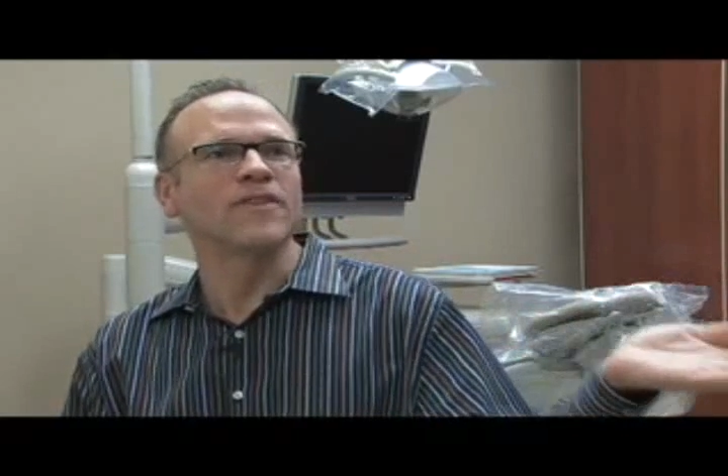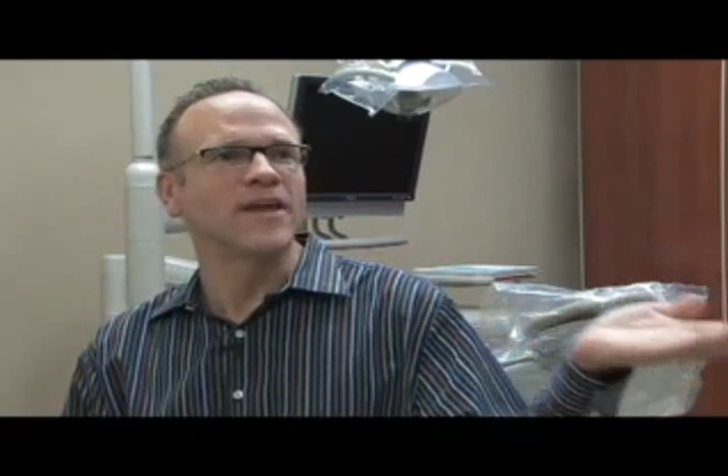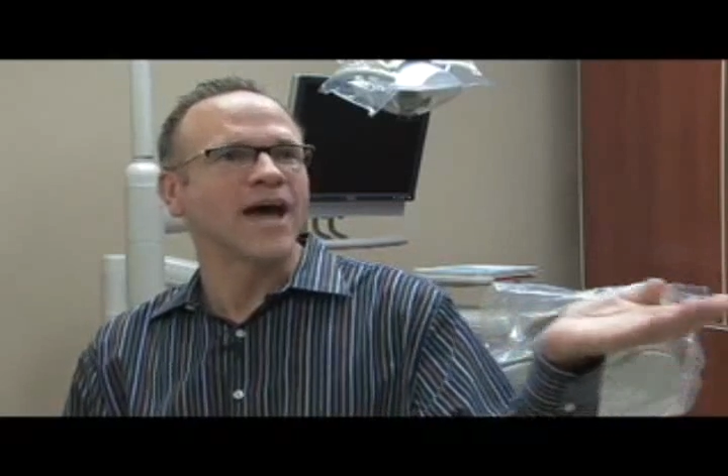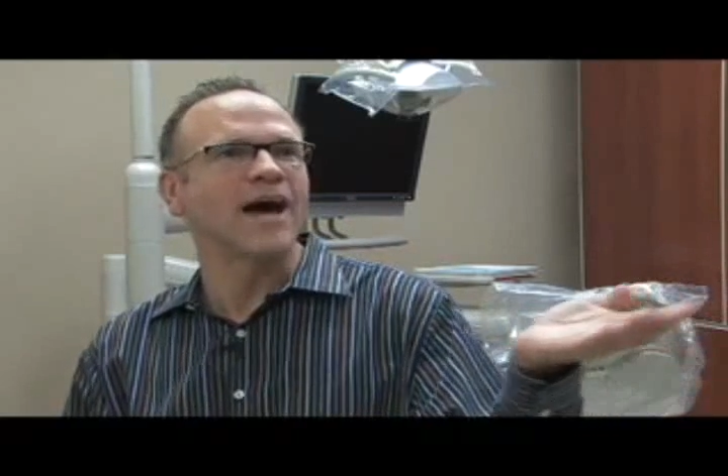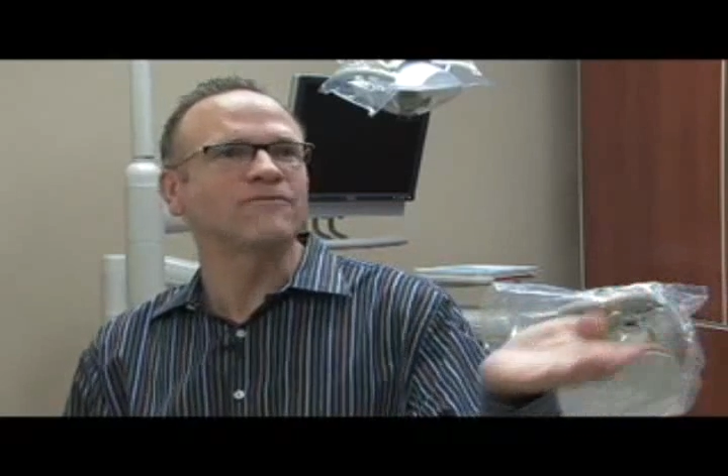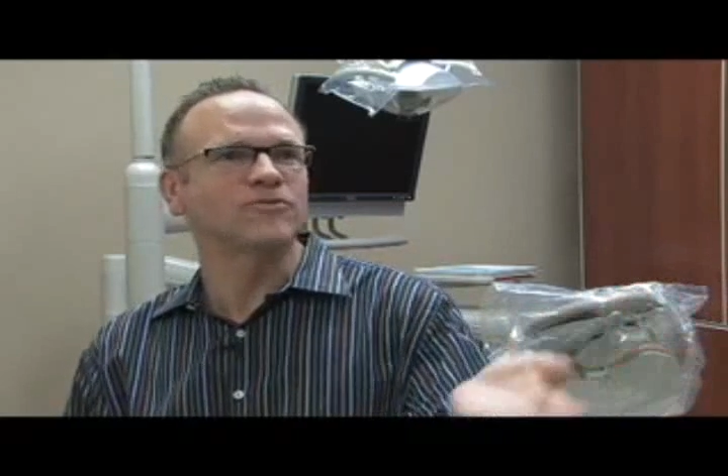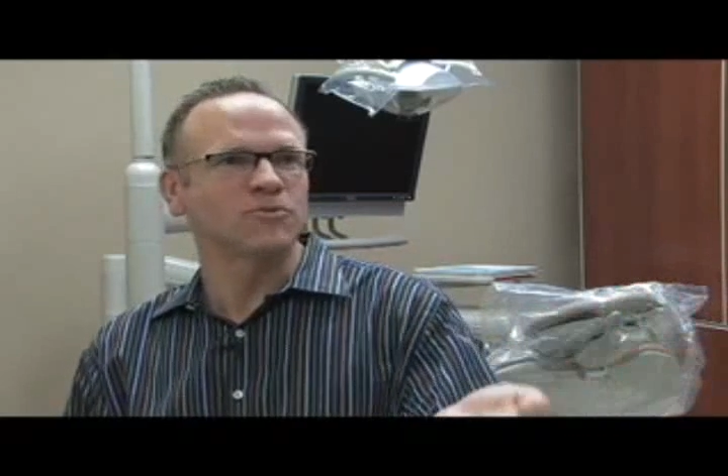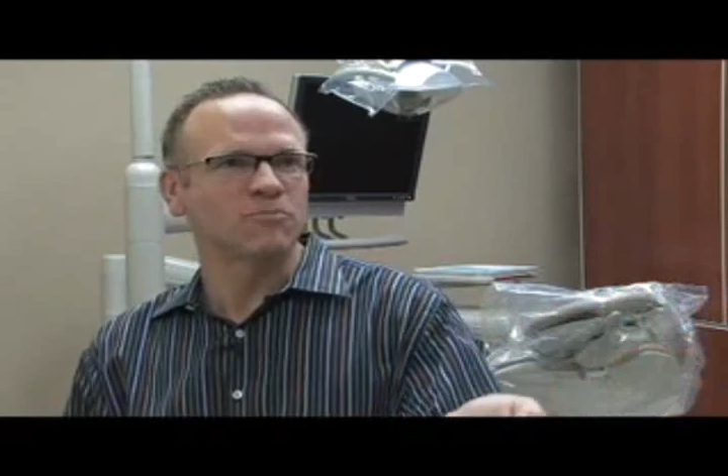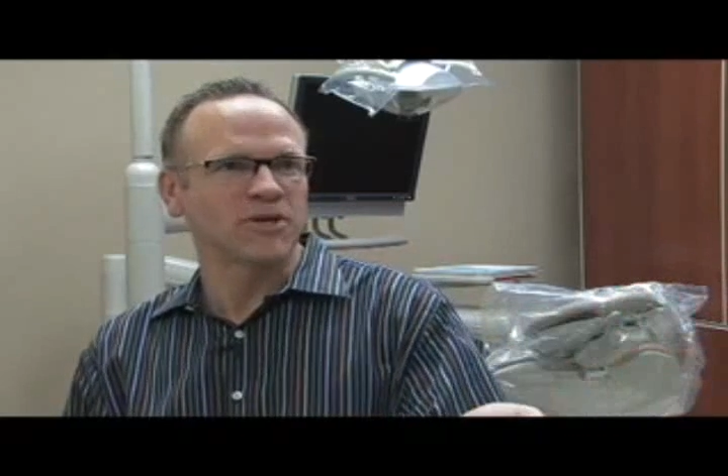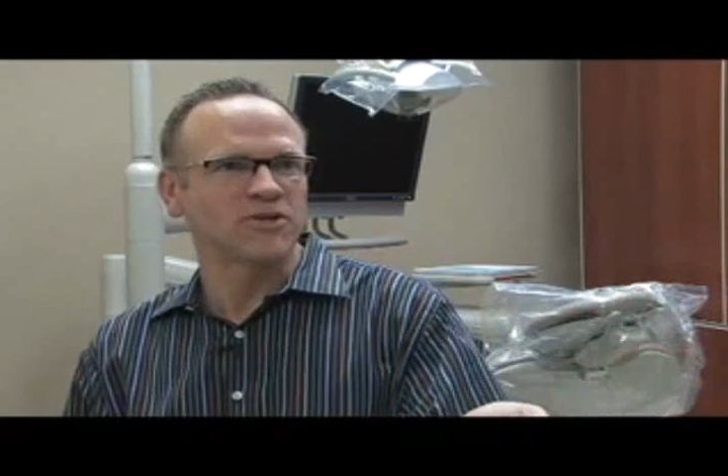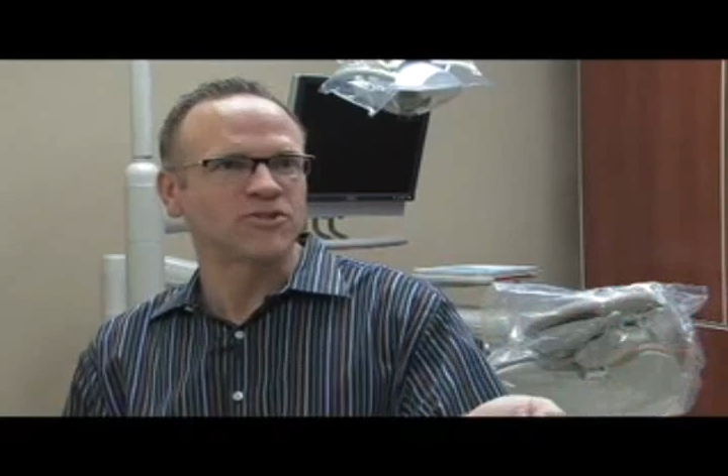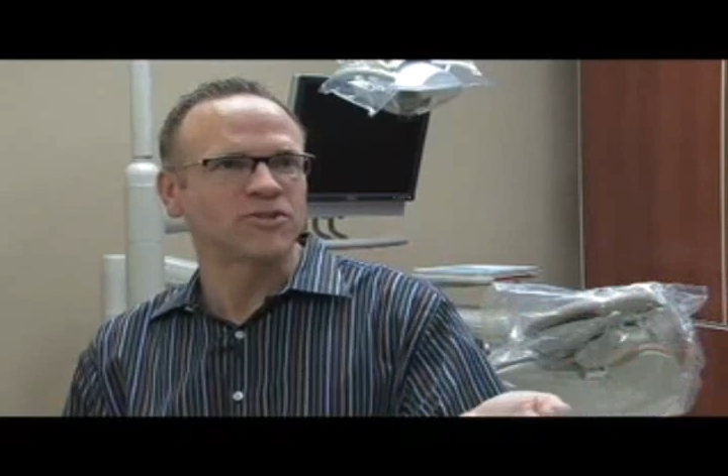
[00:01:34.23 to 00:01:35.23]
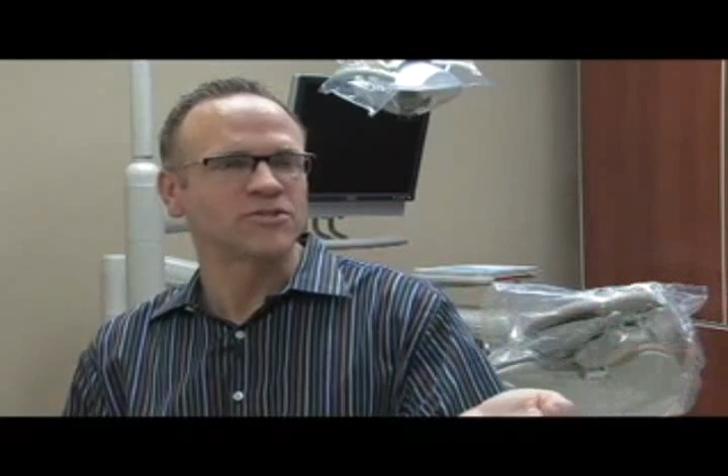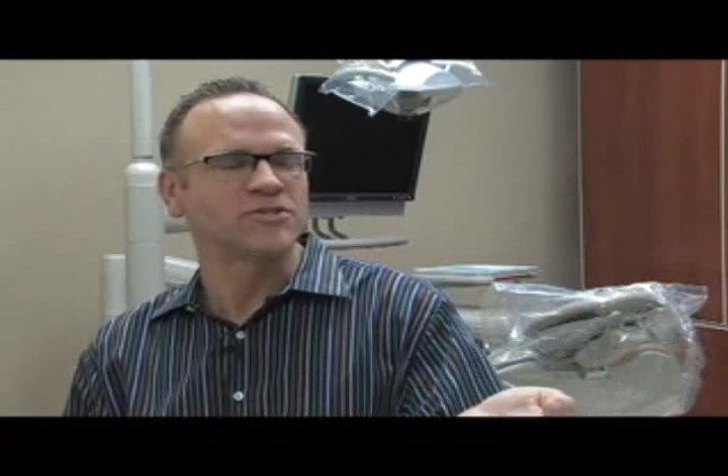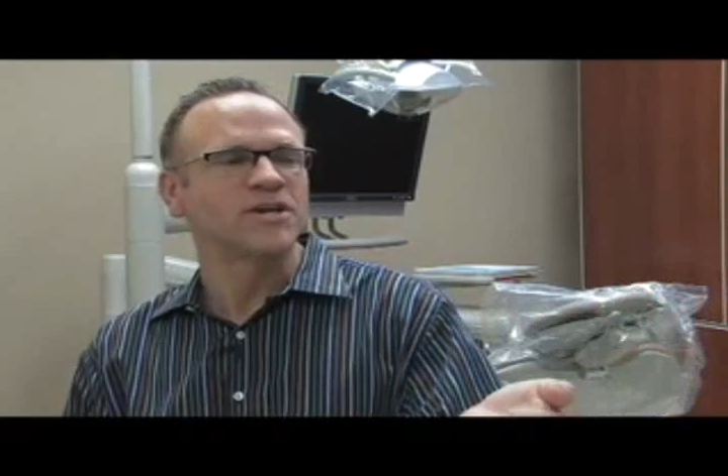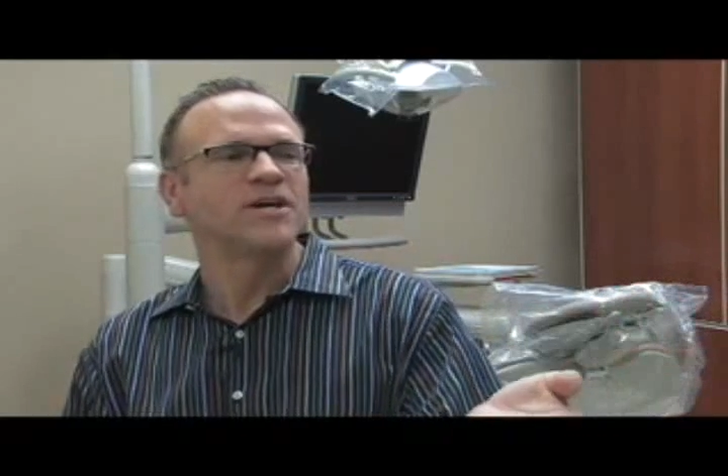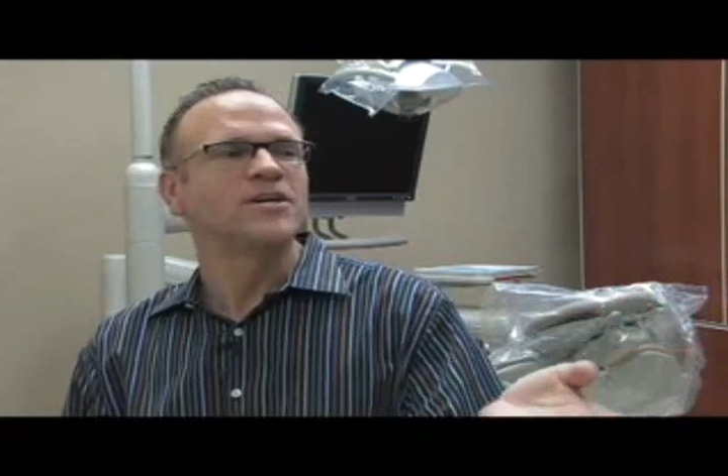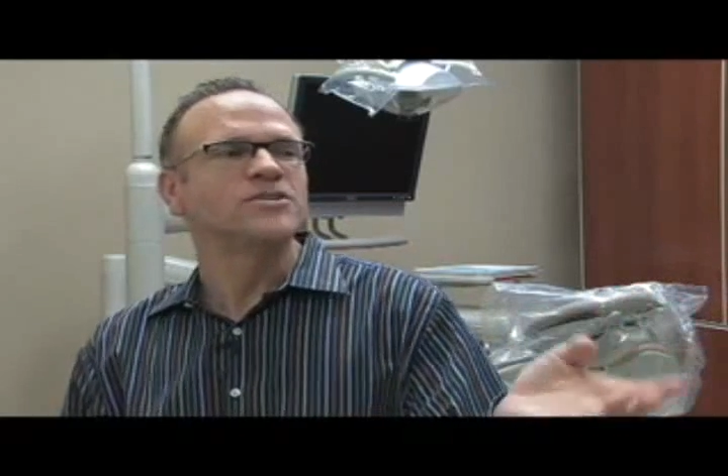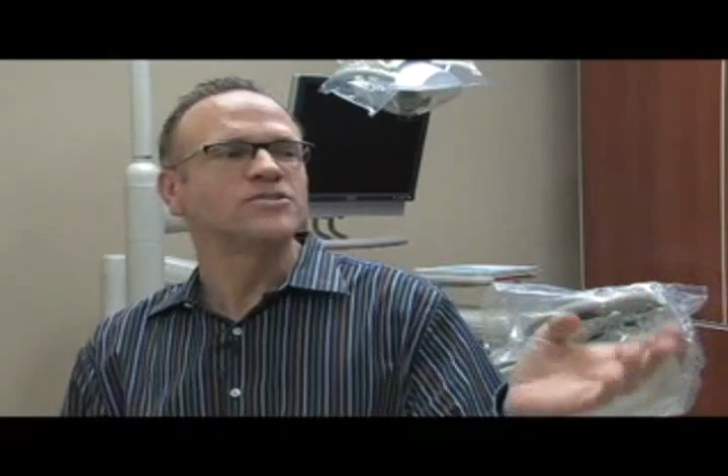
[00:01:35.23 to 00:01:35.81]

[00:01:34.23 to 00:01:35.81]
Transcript: and the after pictures.